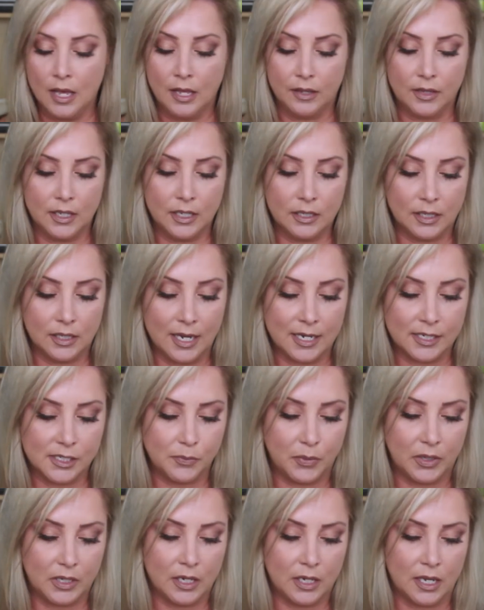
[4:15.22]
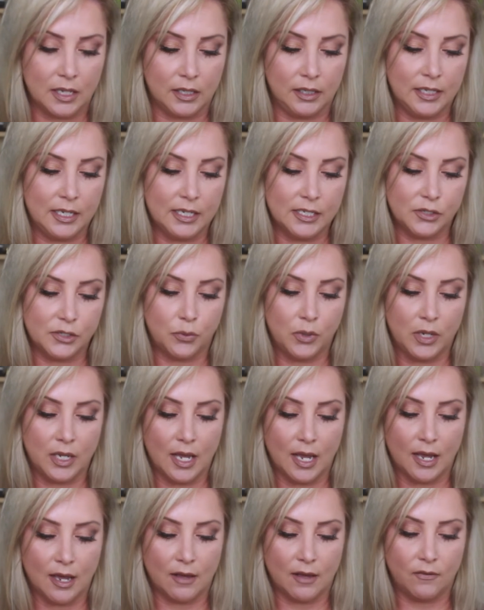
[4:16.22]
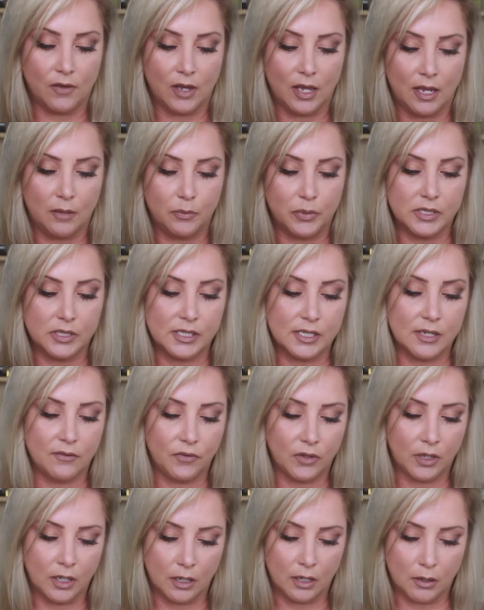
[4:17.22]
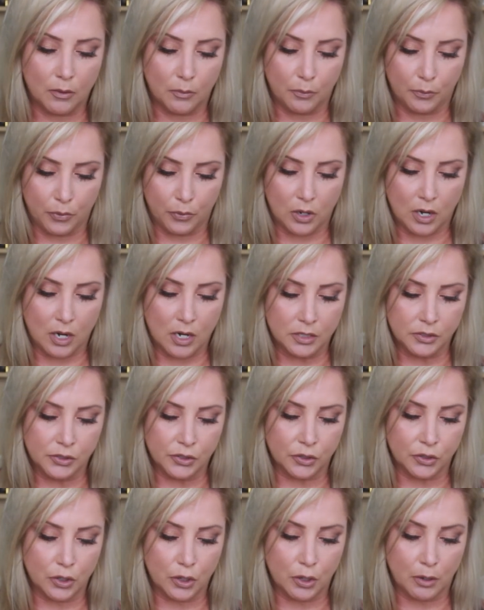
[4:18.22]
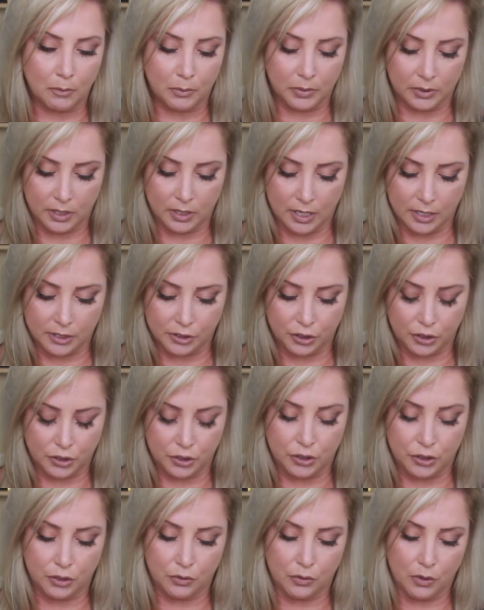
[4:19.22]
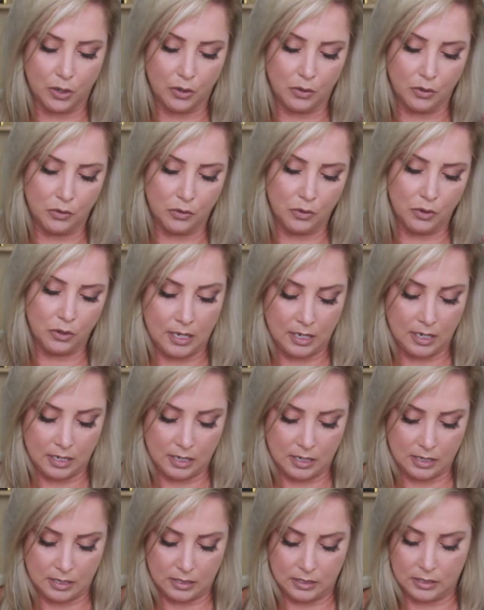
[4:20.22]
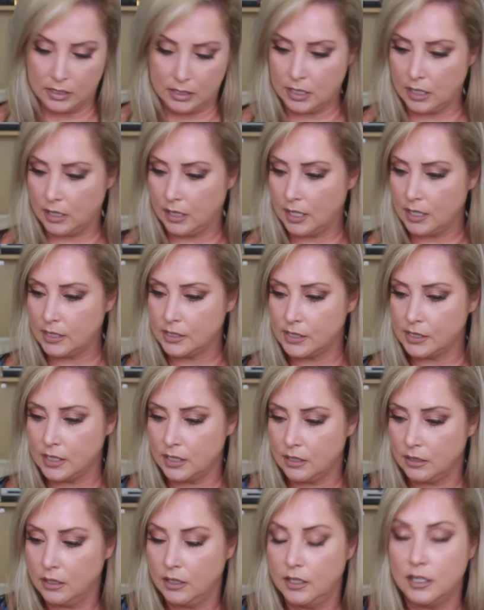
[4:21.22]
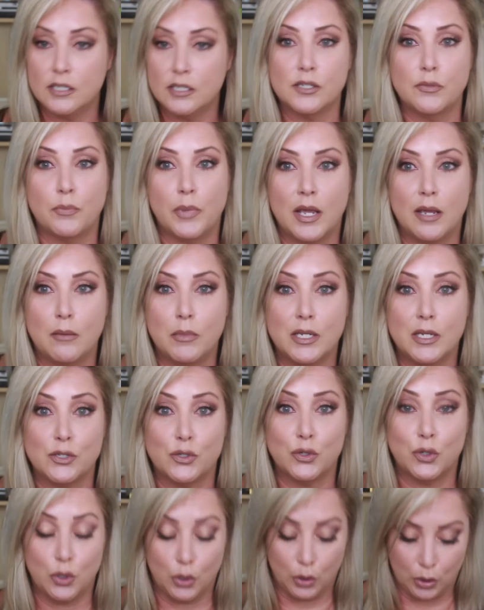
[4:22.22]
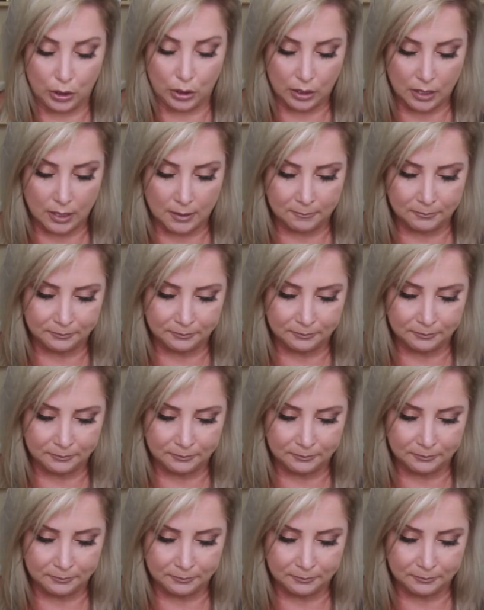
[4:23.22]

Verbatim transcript: Then last but not least, we have a Pacifica Bronzer Blush Duo, and they seal these babies good.